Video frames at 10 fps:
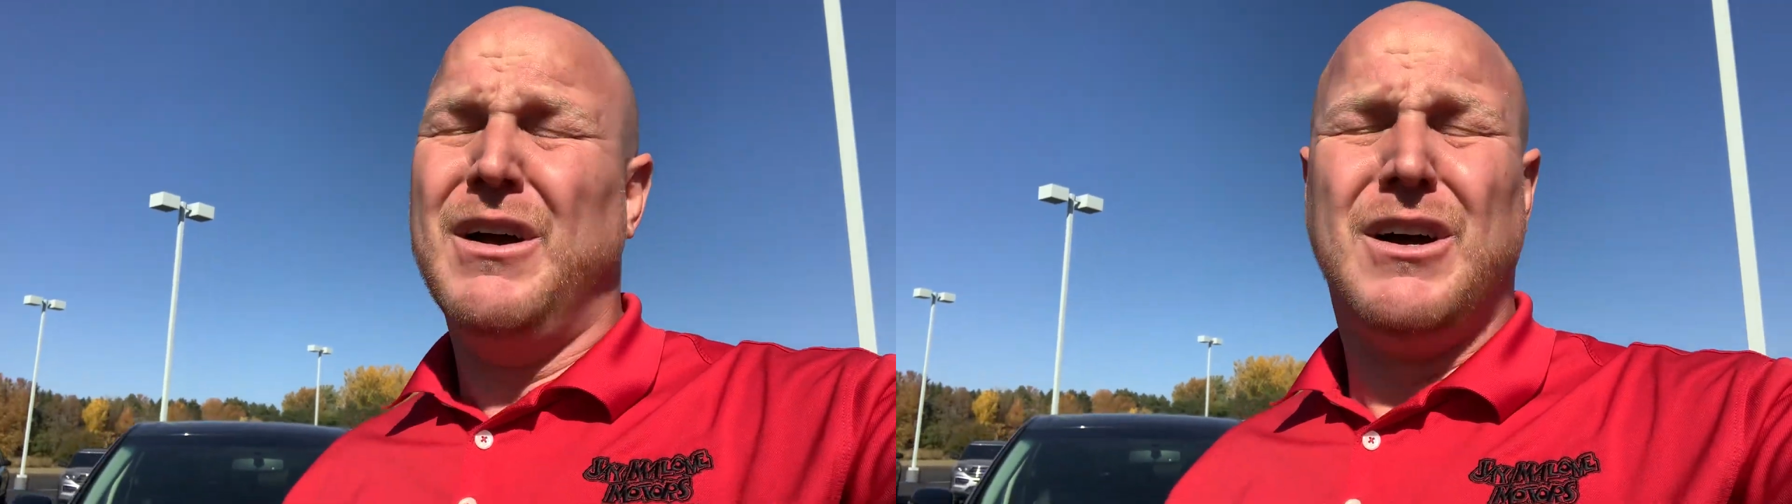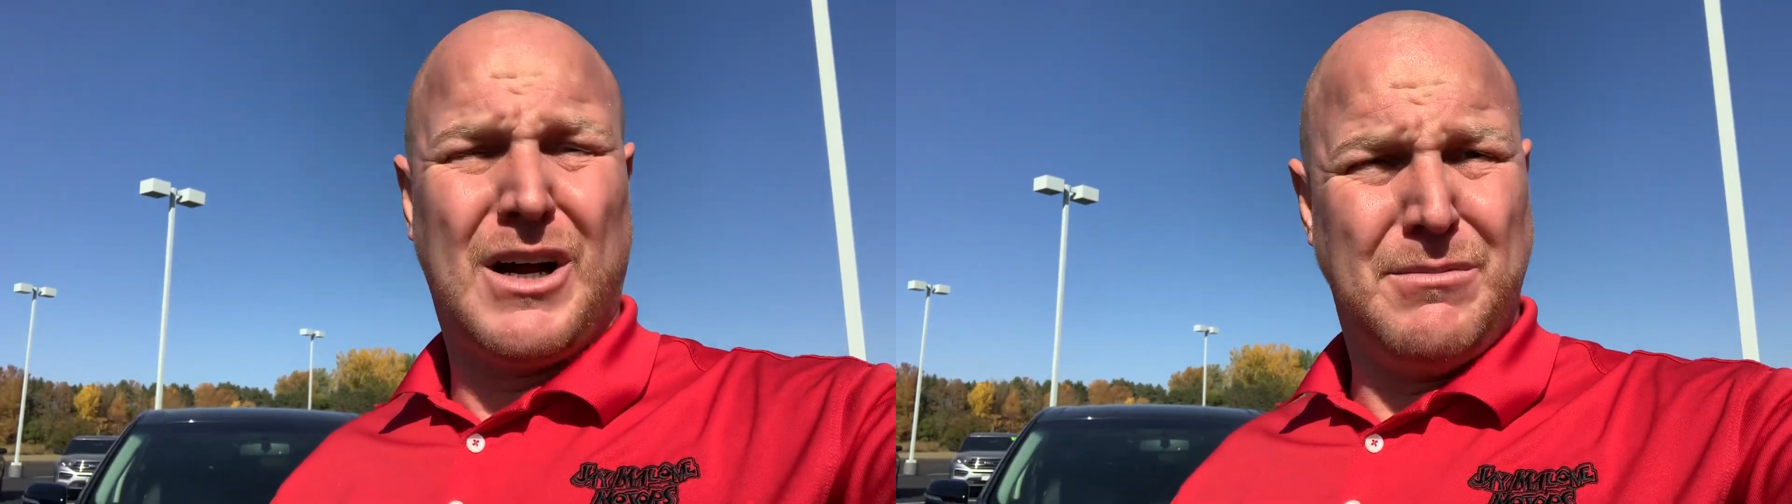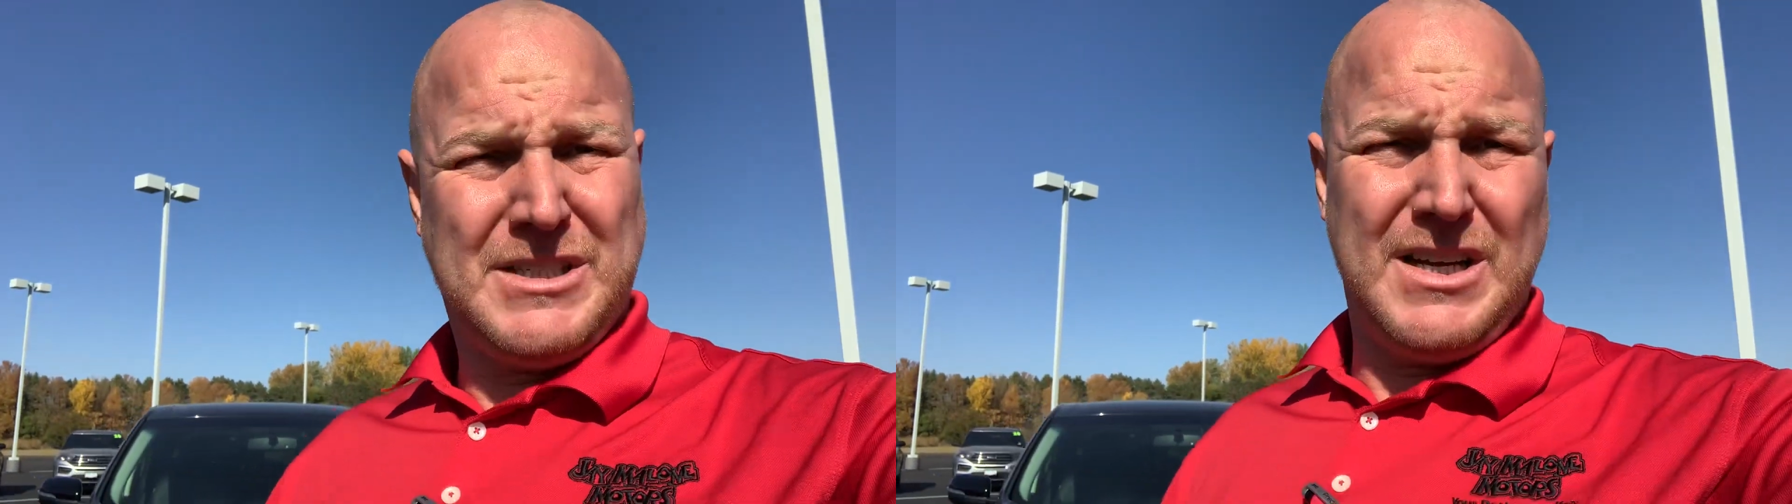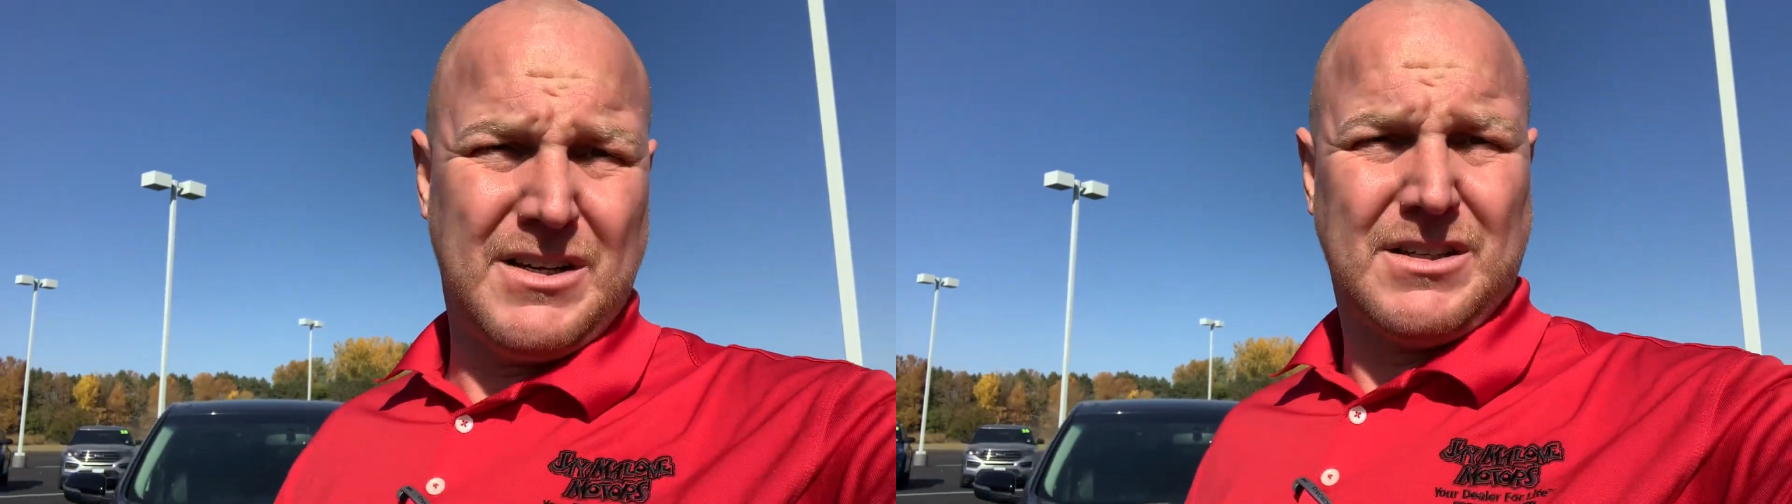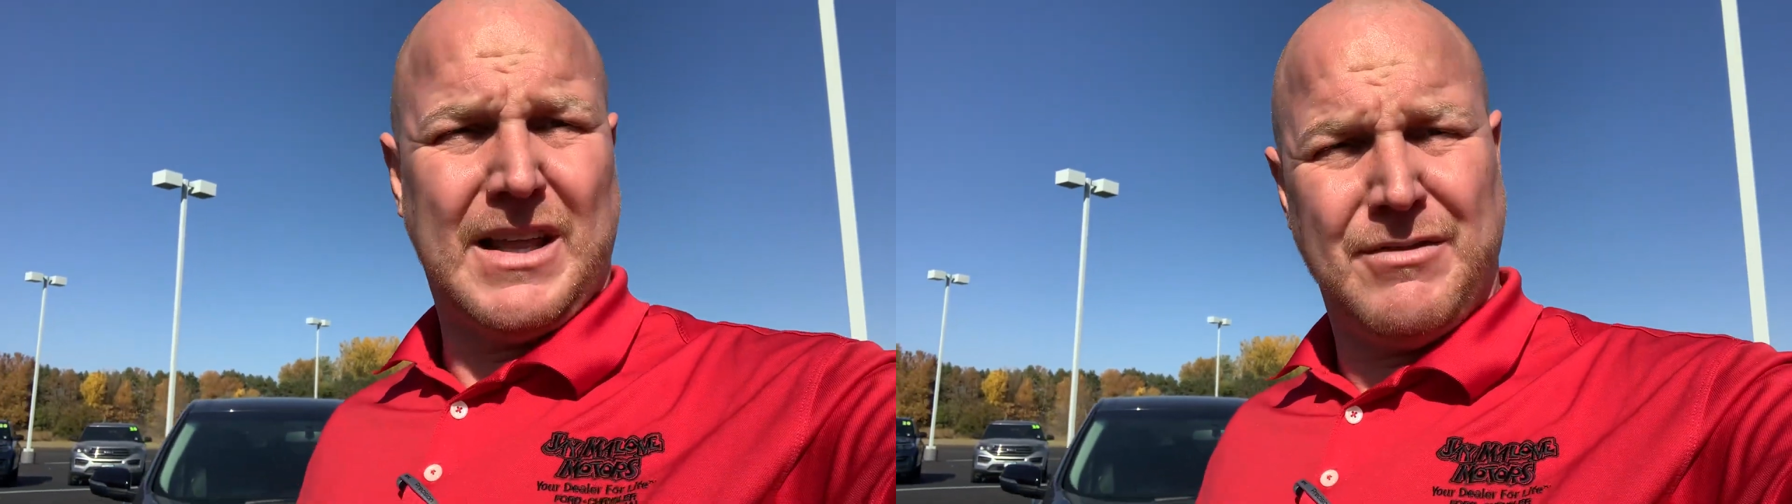Come see us.
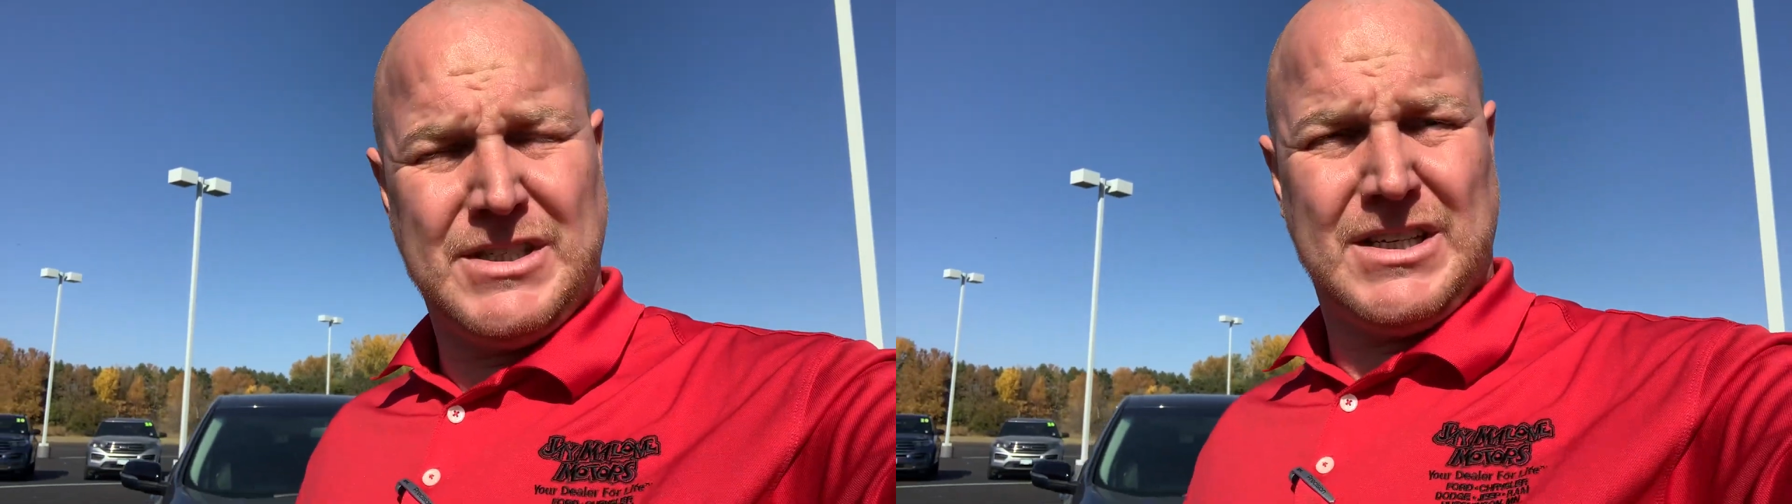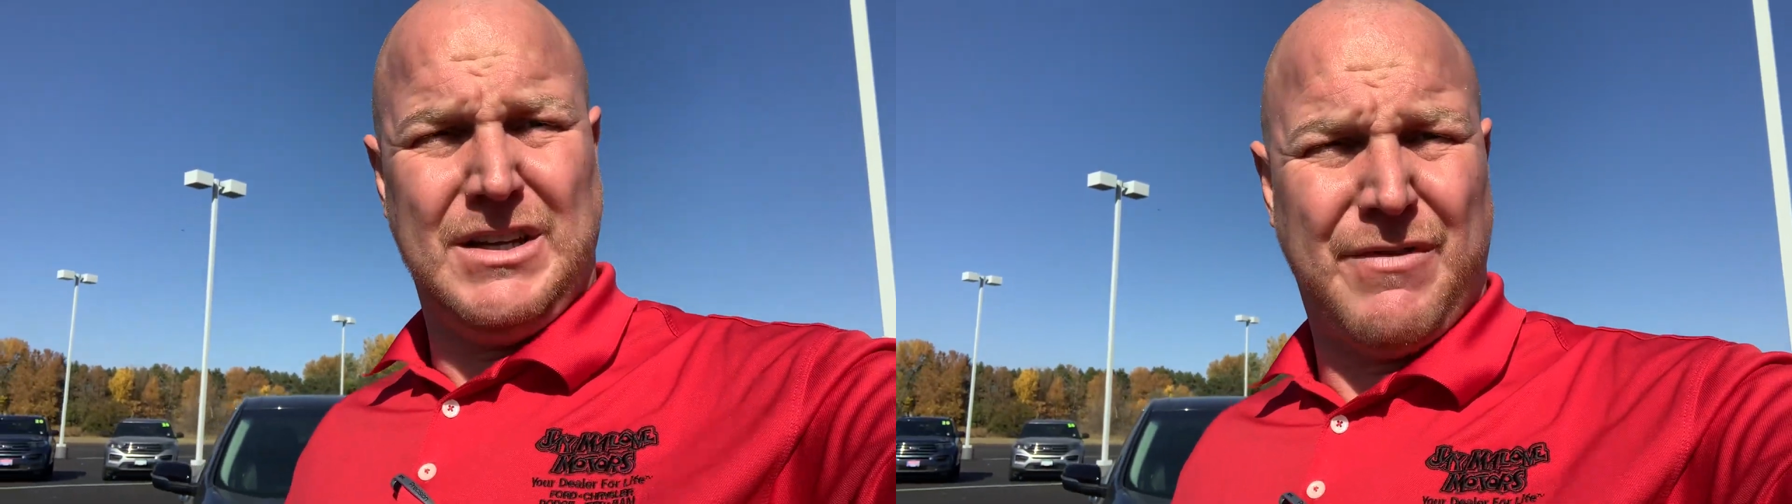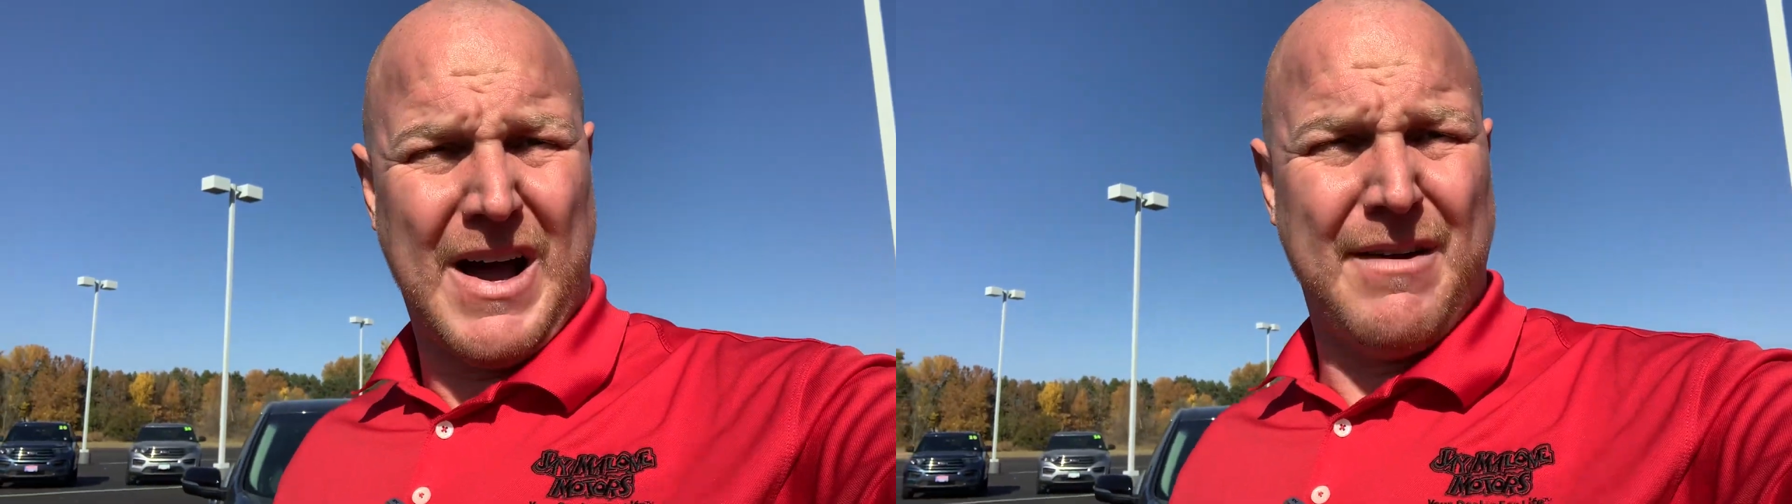1165